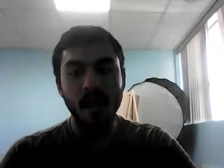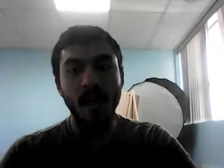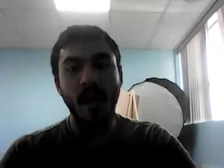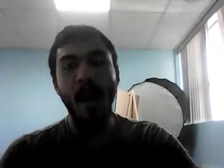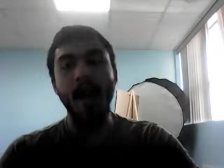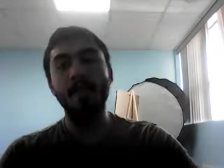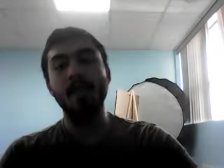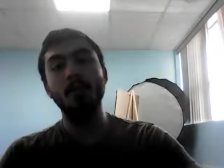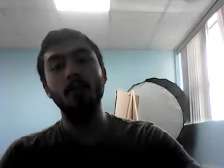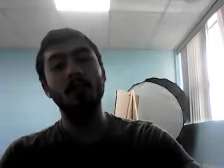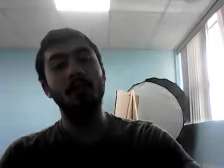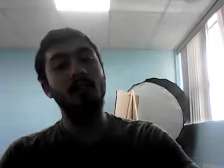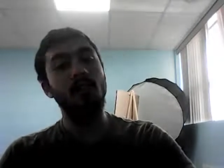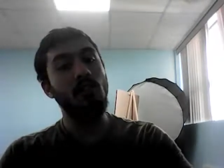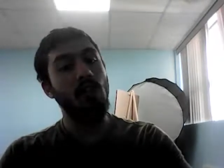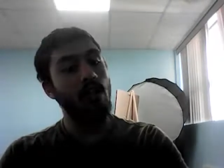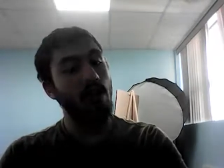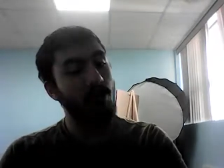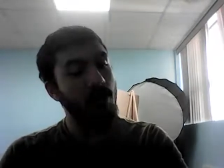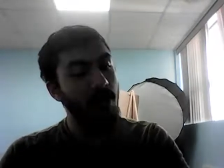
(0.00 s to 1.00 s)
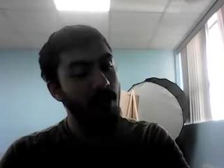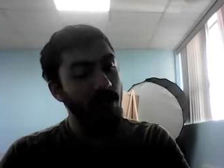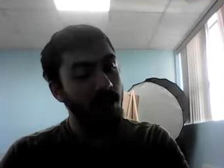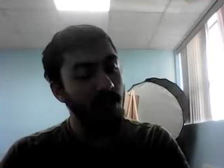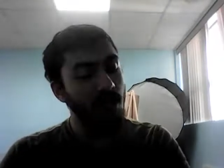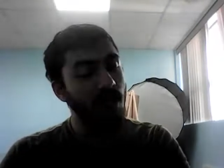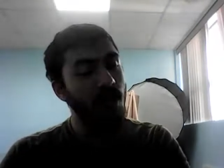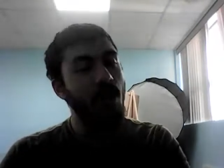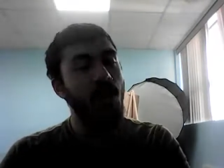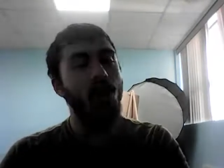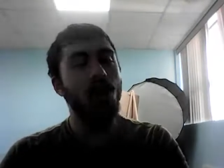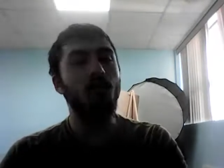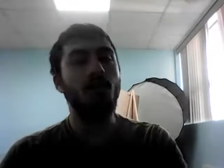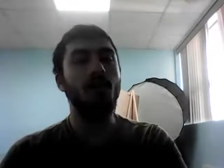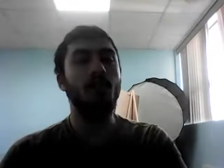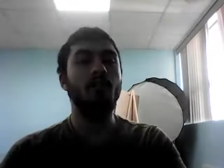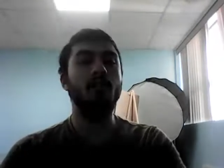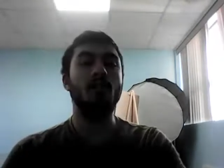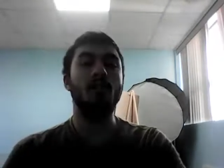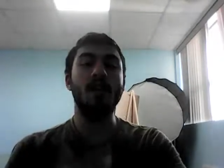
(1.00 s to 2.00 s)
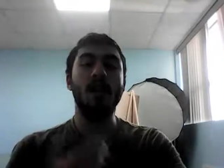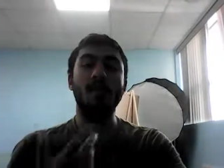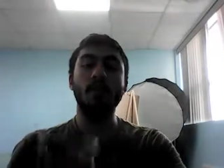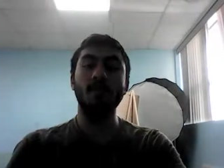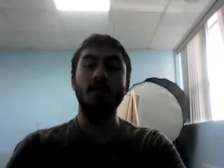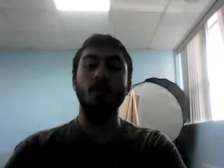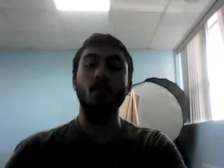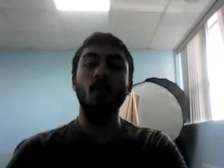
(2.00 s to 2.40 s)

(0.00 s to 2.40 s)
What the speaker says: and then we're going to talk about his son, and then we're going to derive some